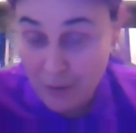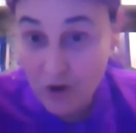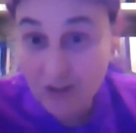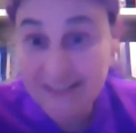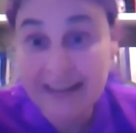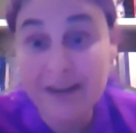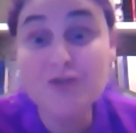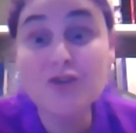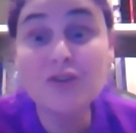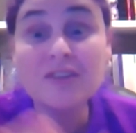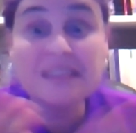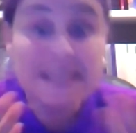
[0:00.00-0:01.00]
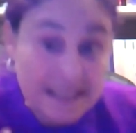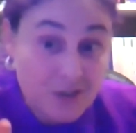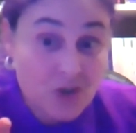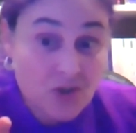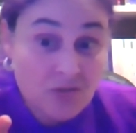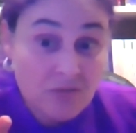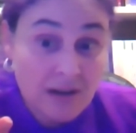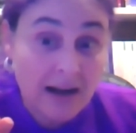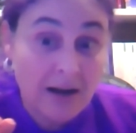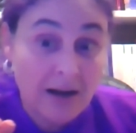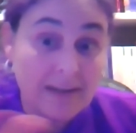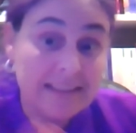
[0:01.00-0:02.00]
world. And I also teach.
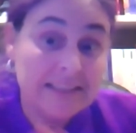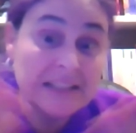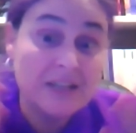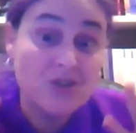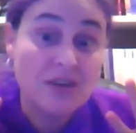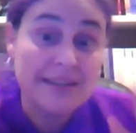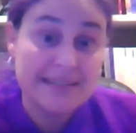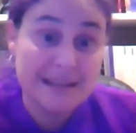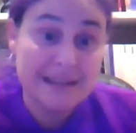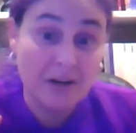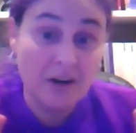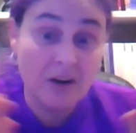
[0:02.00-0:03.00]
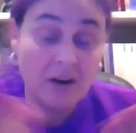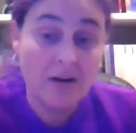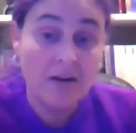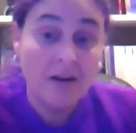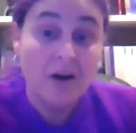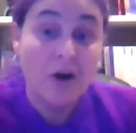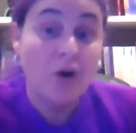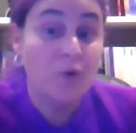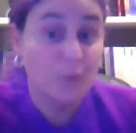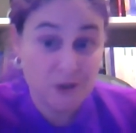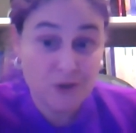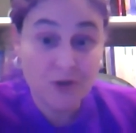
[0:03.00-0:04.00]
I teach a seminar on
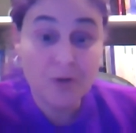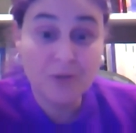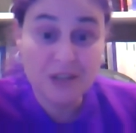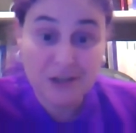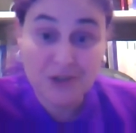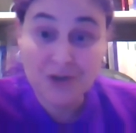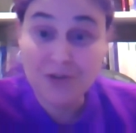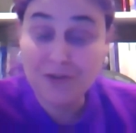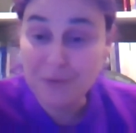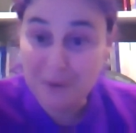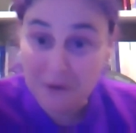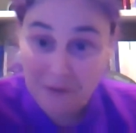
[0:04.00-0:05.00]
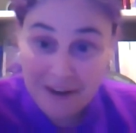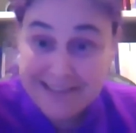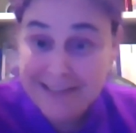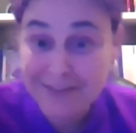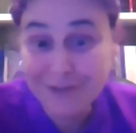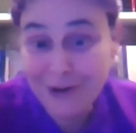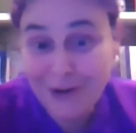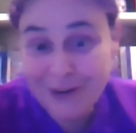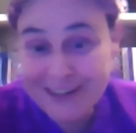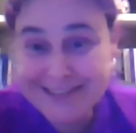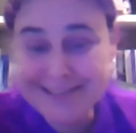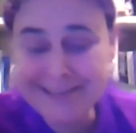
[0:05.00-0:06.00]
regional protection of human rights. And of
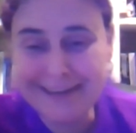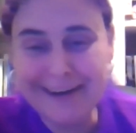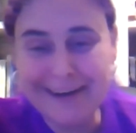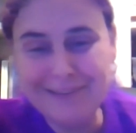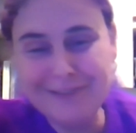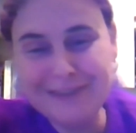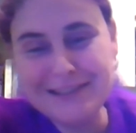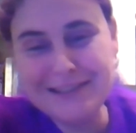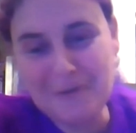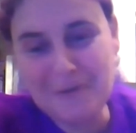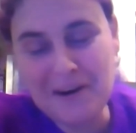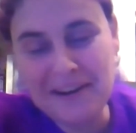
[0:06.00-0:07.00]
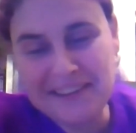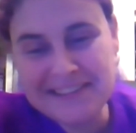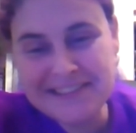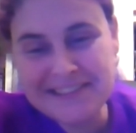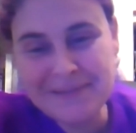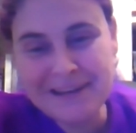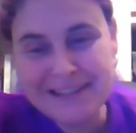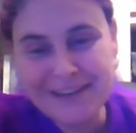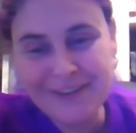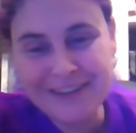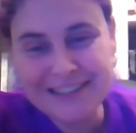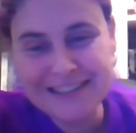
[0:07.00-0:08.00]
course, the Inter-American system has a
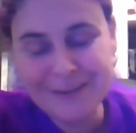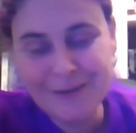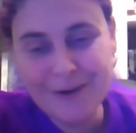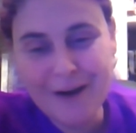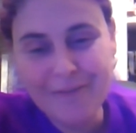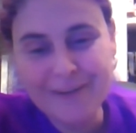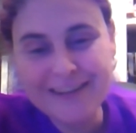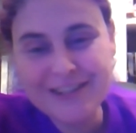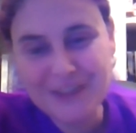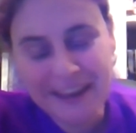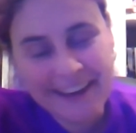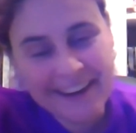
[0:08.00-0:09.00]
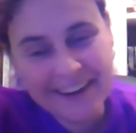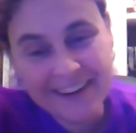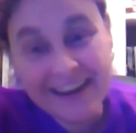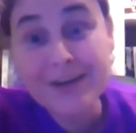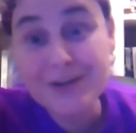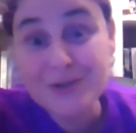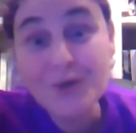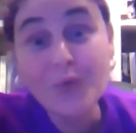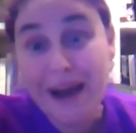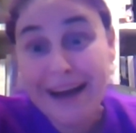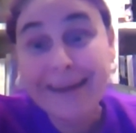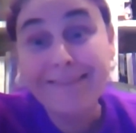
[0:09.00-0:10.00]
great deal of coverage there. And I also
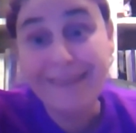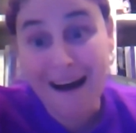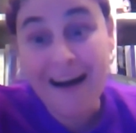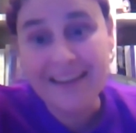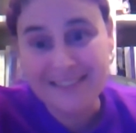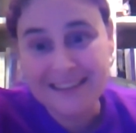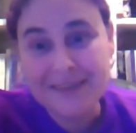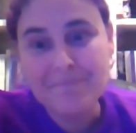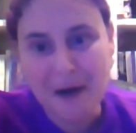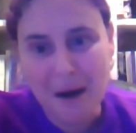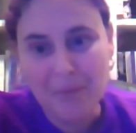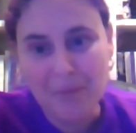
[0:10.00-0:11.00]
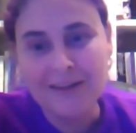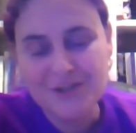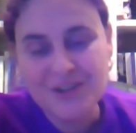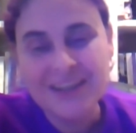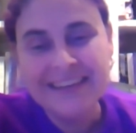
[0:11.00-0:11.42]
write a lot and publish